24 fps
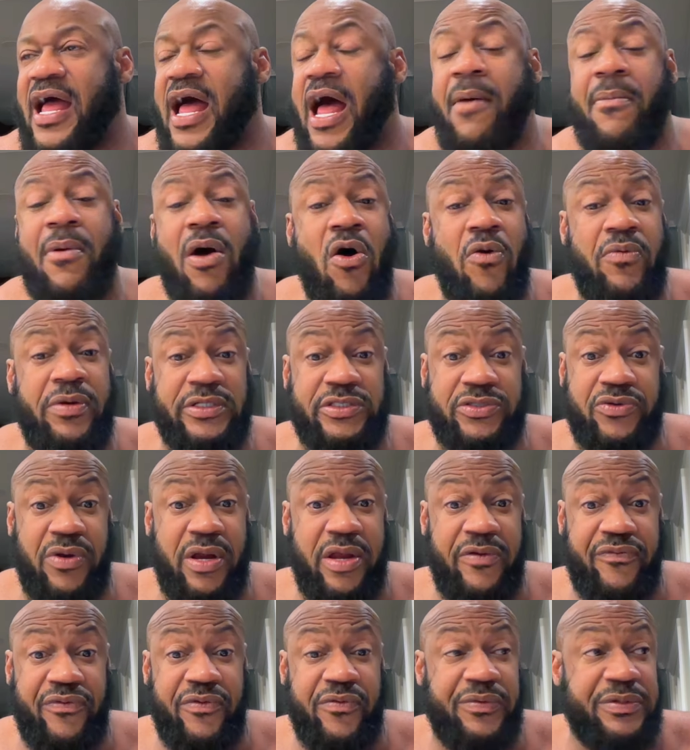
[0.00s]
I'm always
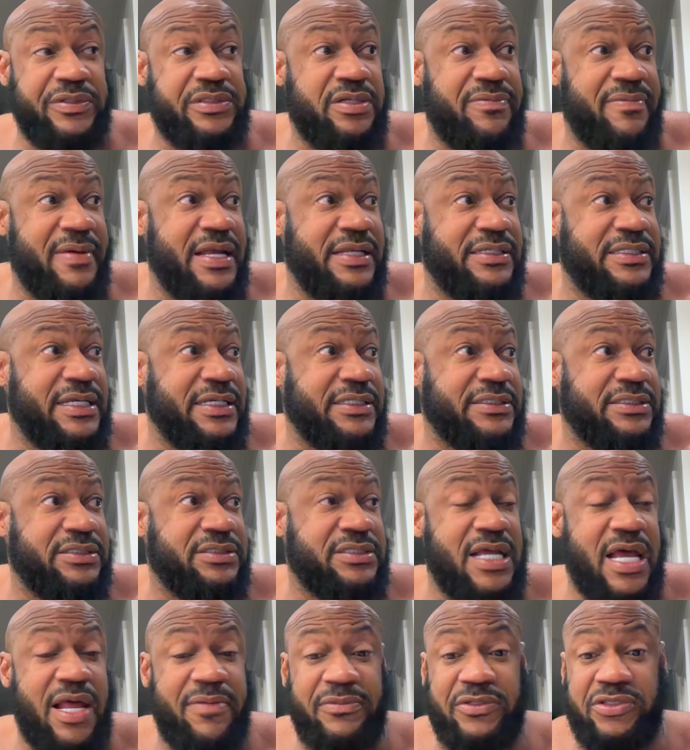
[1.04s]
grateful when somebody takes the
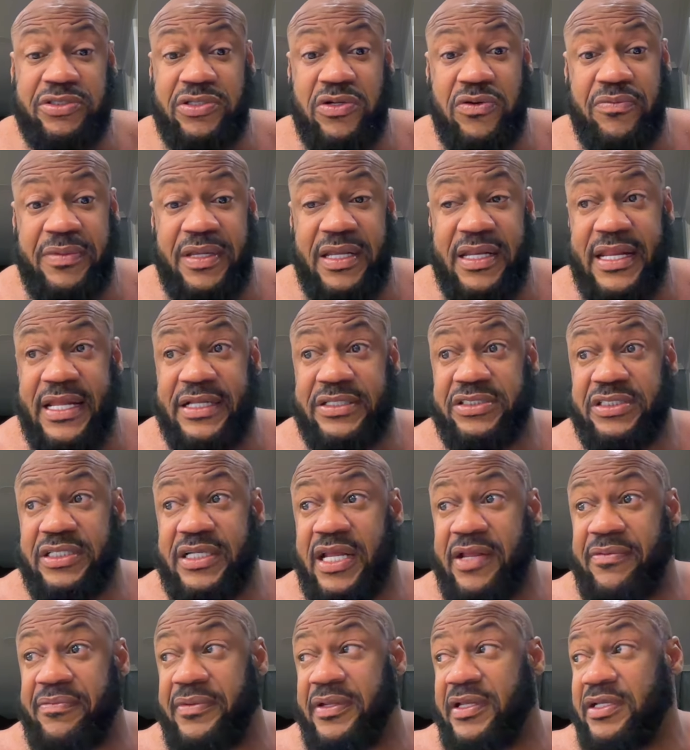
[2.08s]
time to show me and
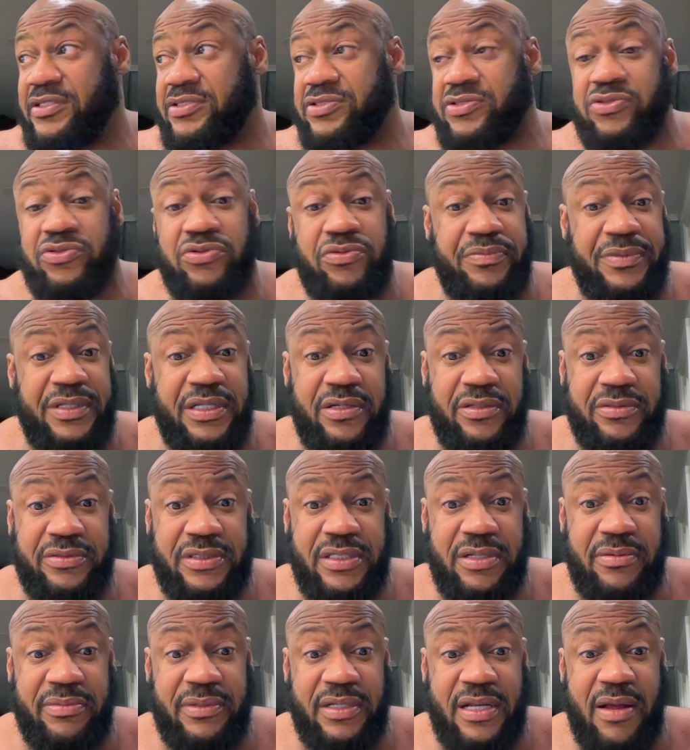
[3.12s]
educate me and school me on
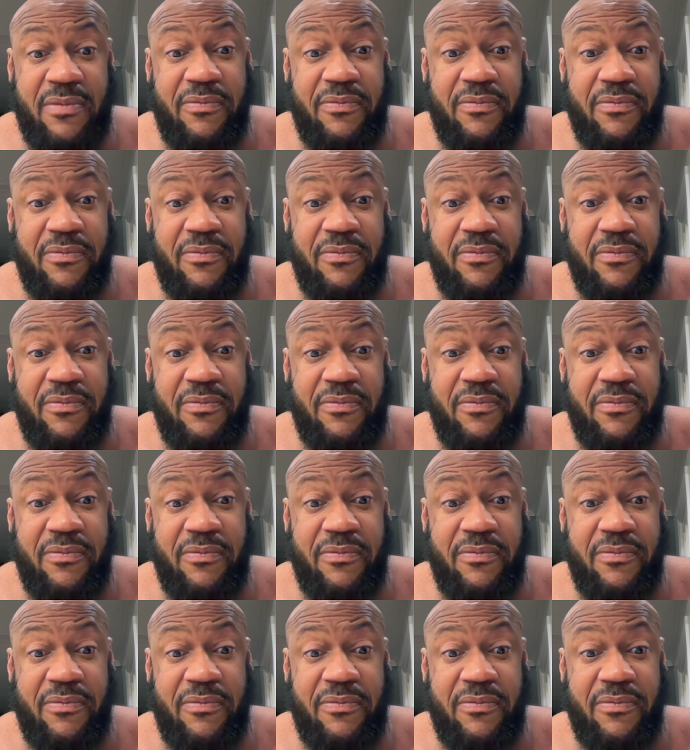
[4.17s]
something.